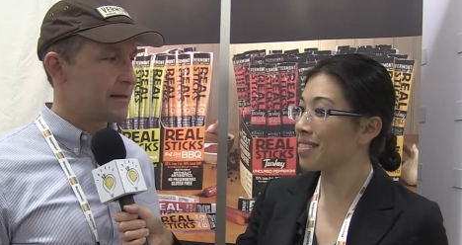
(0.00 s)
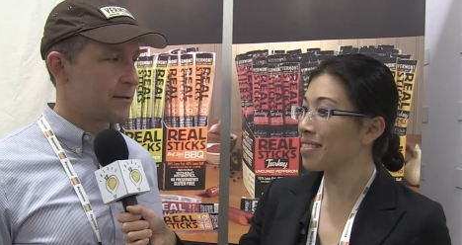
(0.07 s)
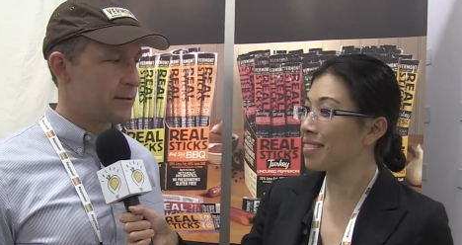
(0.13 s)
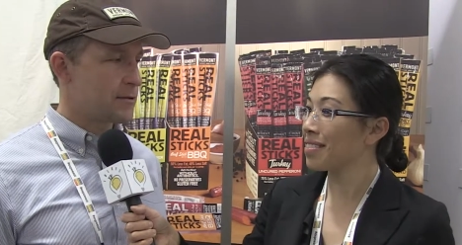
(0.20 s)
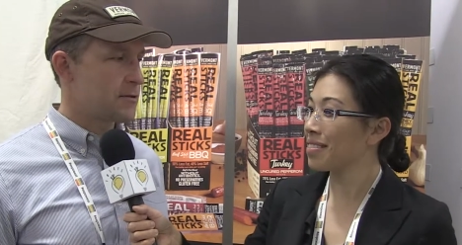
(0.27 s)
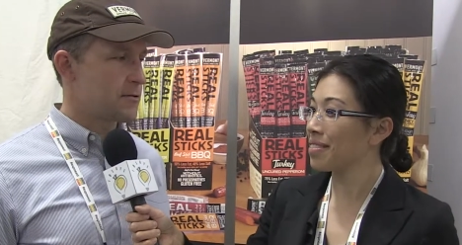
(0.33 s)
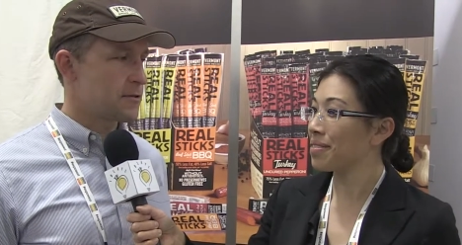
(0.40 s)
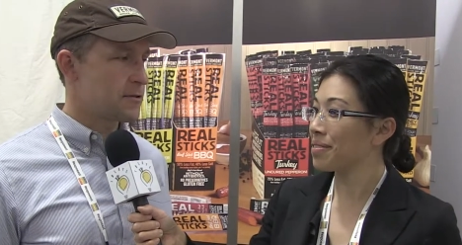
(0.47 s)
Speaker 1: They were
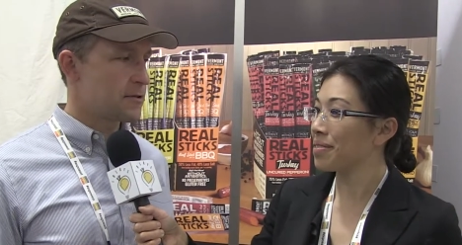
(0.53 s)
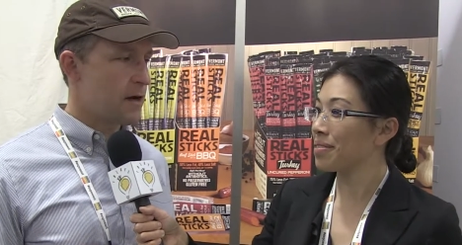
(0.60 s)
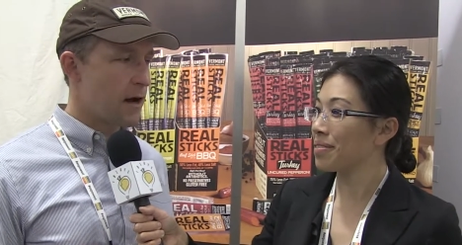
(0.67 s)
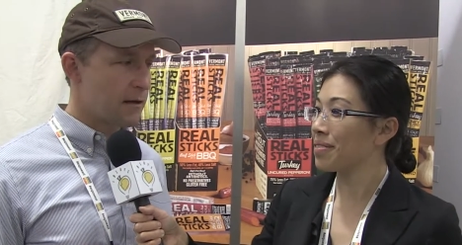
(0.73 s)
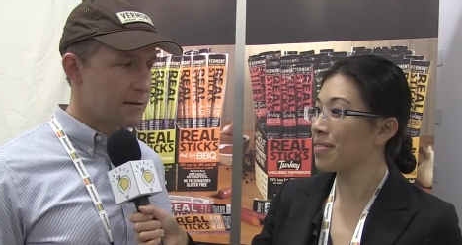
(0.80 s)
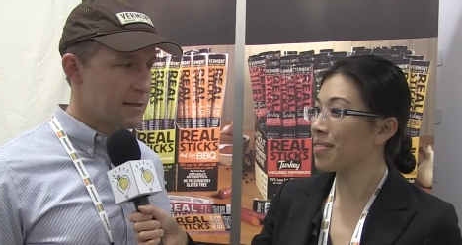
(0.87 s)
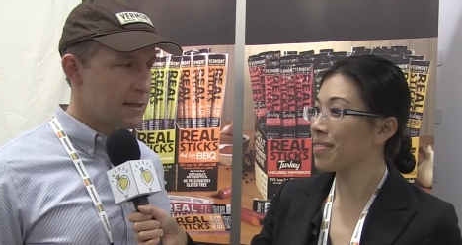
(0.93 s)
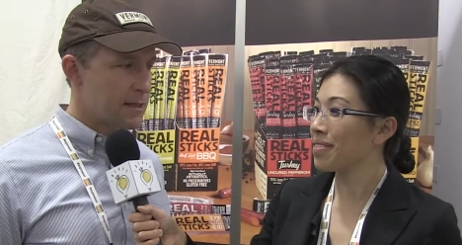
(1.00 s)
too
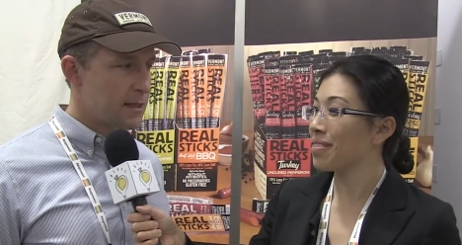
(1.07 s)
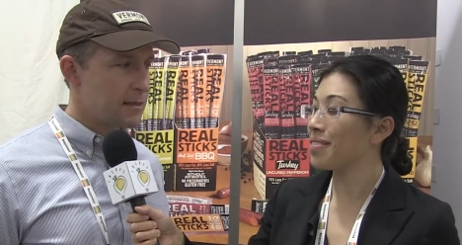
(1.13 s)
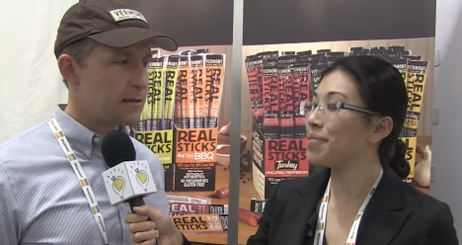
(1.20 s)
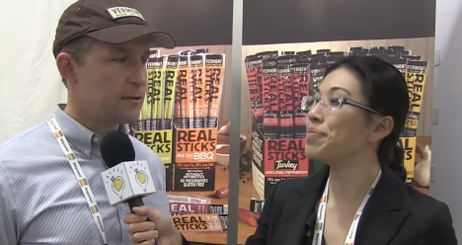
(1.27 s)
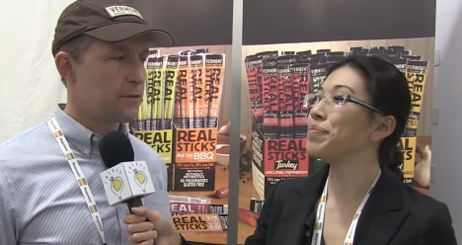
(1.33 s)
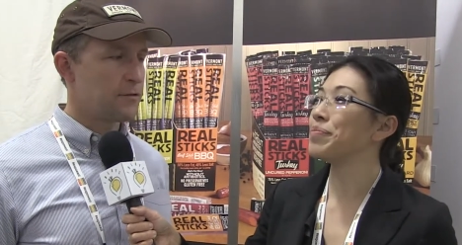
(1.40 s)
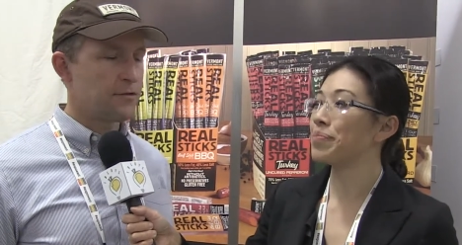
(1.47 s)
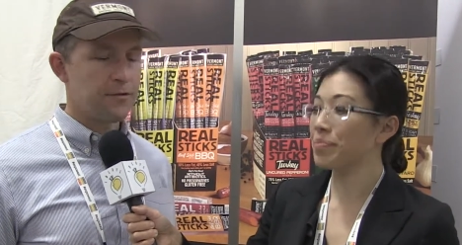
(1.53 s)
salty,
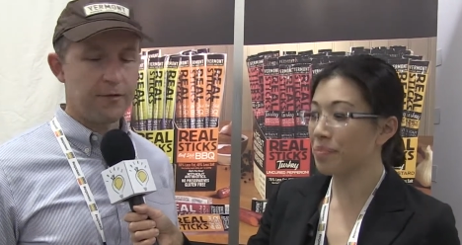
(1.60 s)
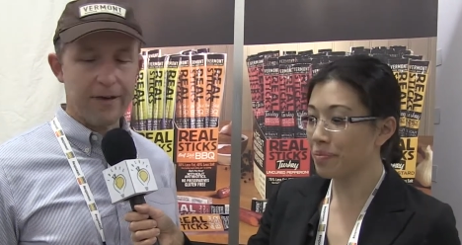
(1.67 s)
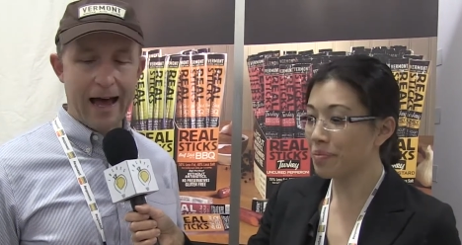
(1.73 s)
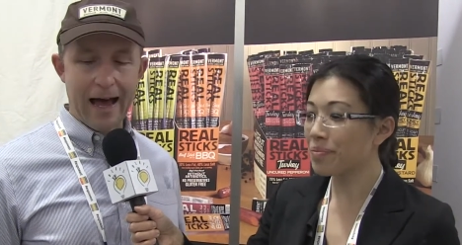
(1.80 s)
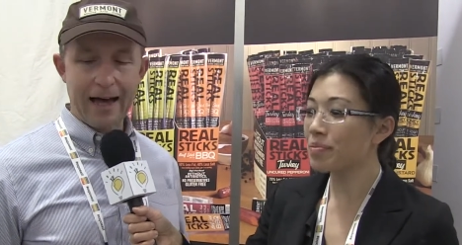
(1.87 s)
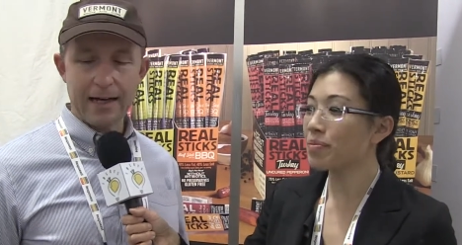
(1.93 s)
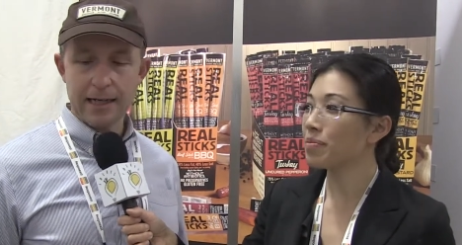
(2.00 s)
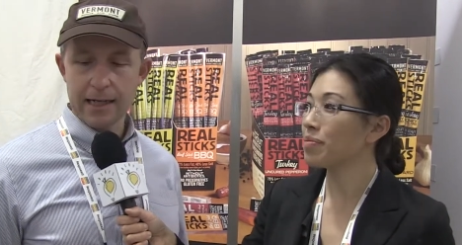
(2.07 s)
too
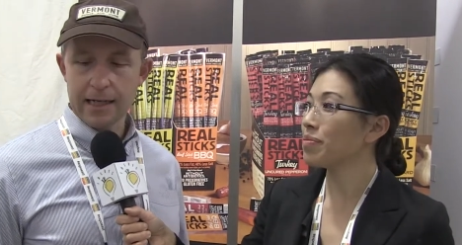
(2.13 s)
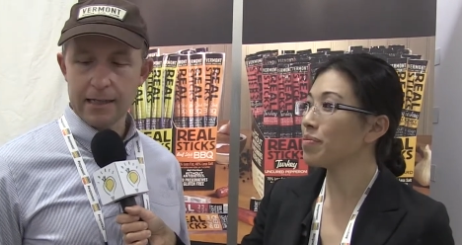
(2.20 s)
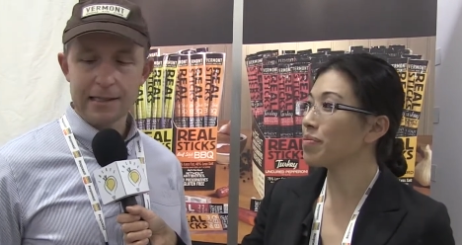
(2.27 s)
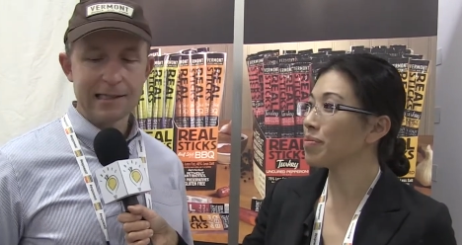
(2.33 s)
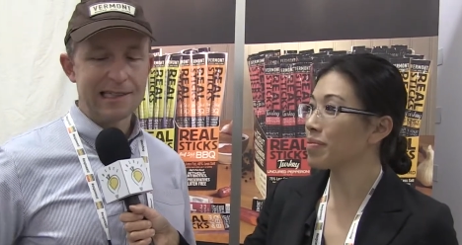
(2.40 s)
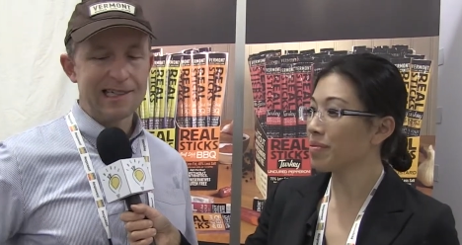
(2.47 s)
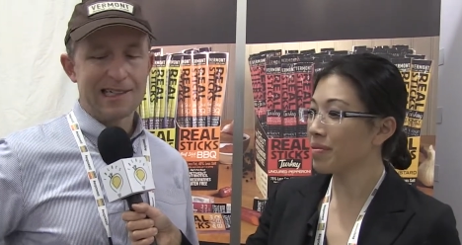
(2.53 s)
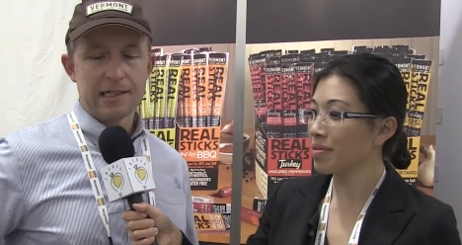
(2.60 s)
fatty,
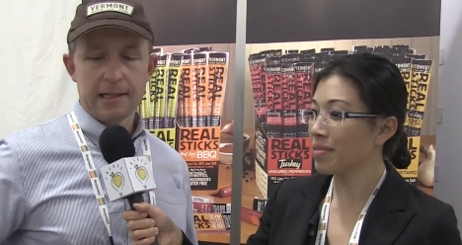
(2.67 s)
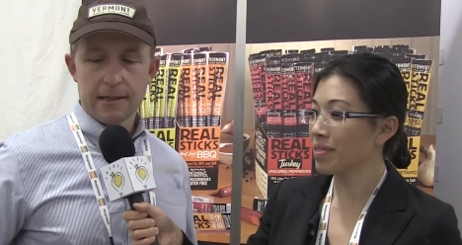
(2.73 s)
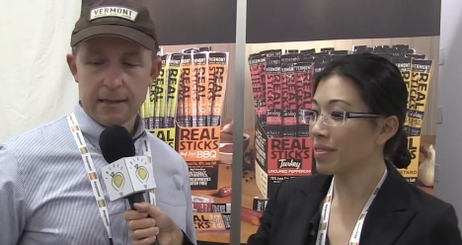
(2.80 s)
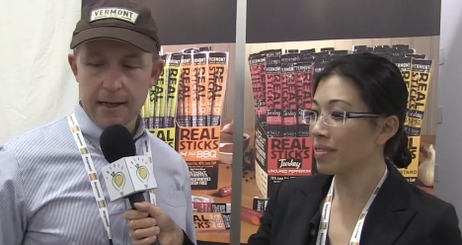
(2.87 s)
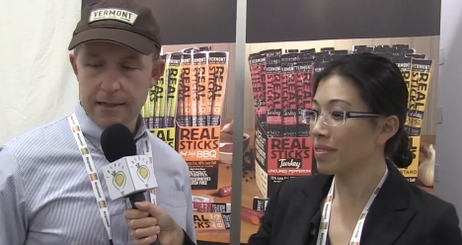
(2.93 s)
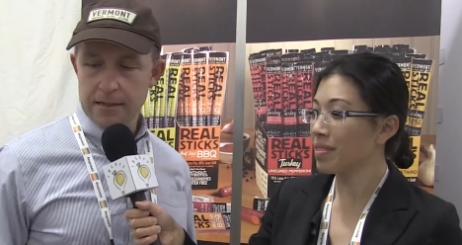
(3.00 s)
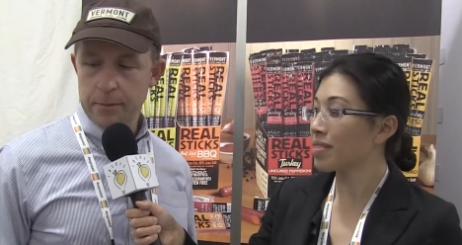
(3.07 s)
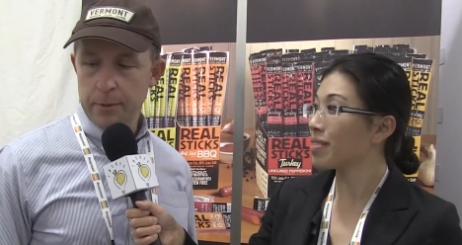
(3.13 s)

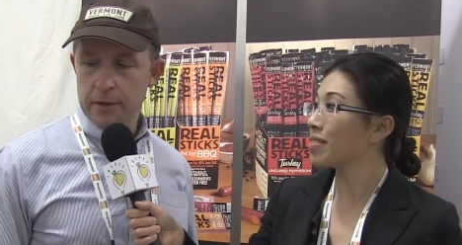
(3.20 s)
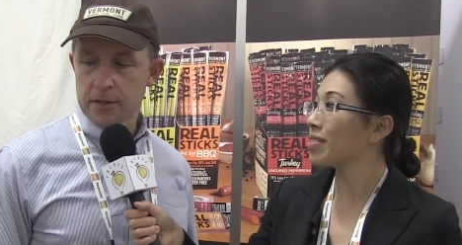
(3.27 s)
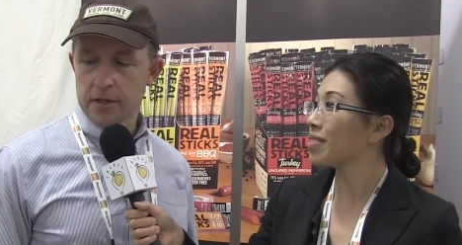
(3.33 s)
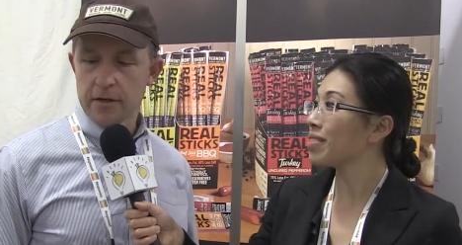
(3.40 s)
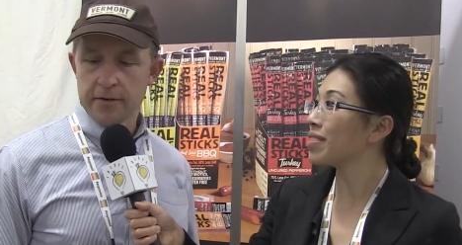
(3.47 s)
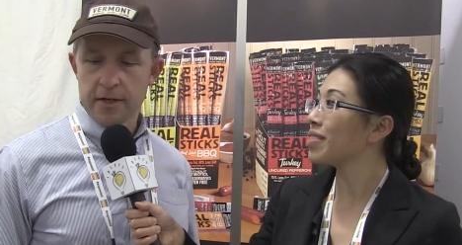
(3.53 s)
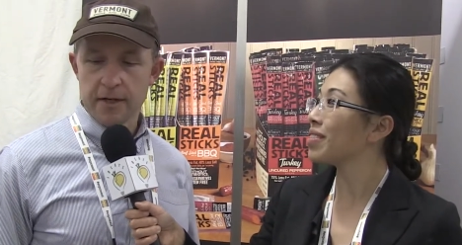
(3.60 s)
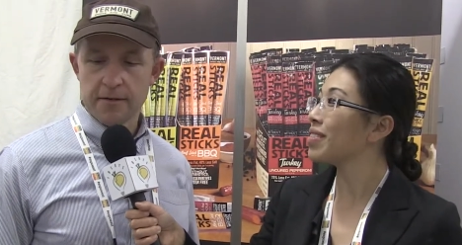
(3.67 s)
lots of
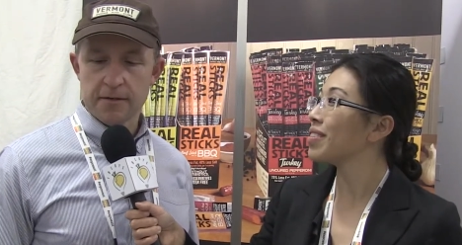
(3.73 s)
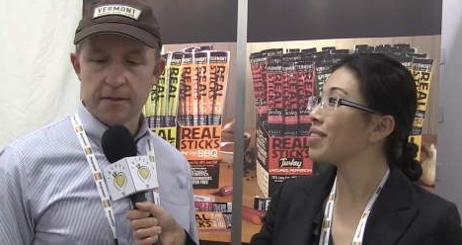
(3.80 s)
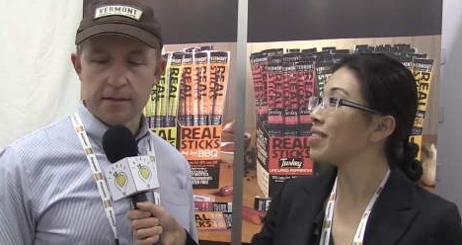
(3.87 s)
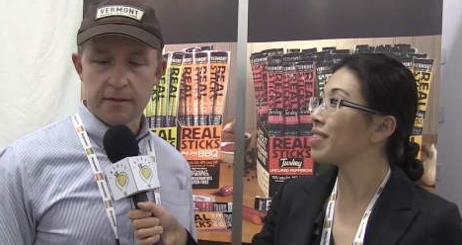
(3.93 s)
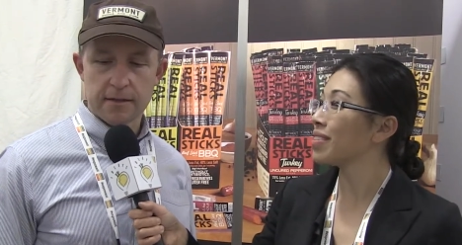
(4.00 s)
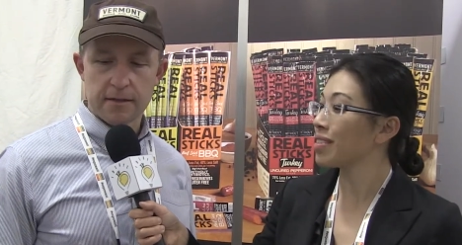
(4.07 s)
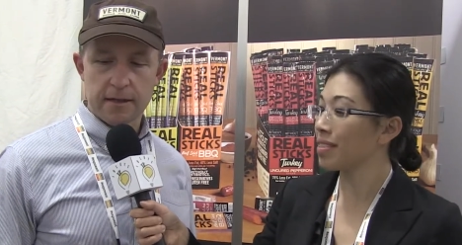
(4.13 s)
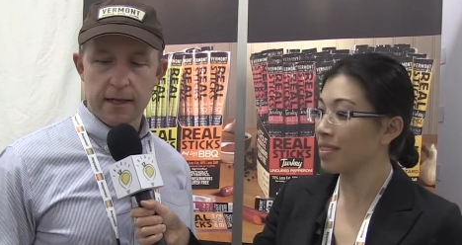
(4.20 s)
preservatives,